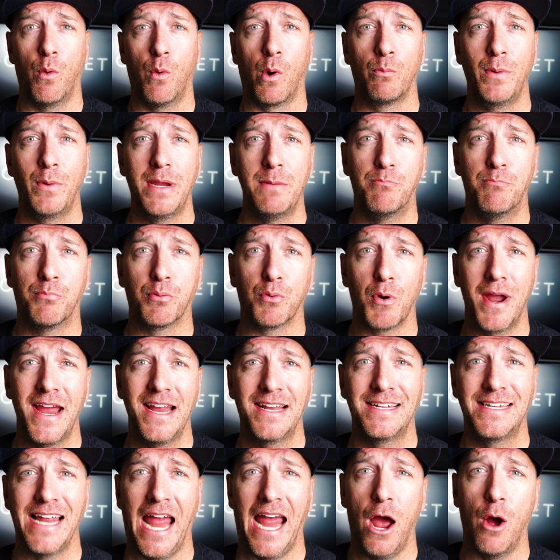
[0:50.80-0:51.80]
where we
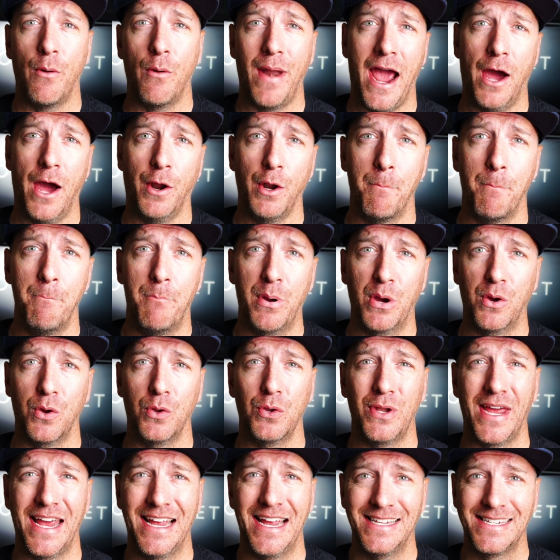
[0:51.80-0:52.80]
break down how to
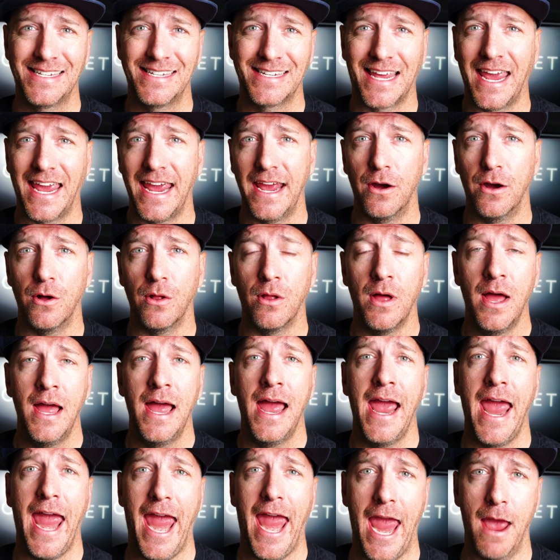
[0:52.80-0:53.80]
build and scale
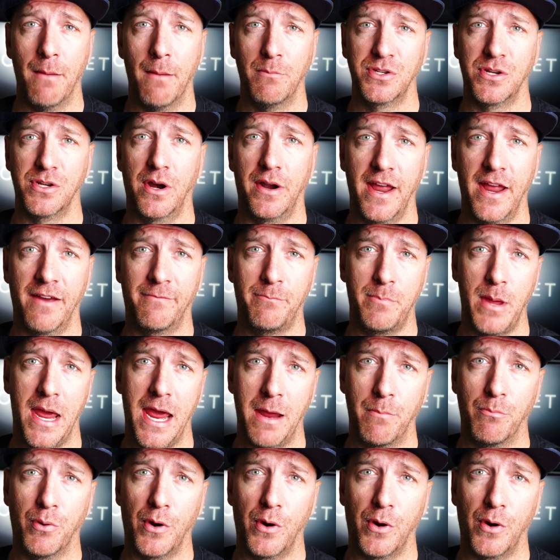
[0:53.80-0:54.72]
Amazon FBA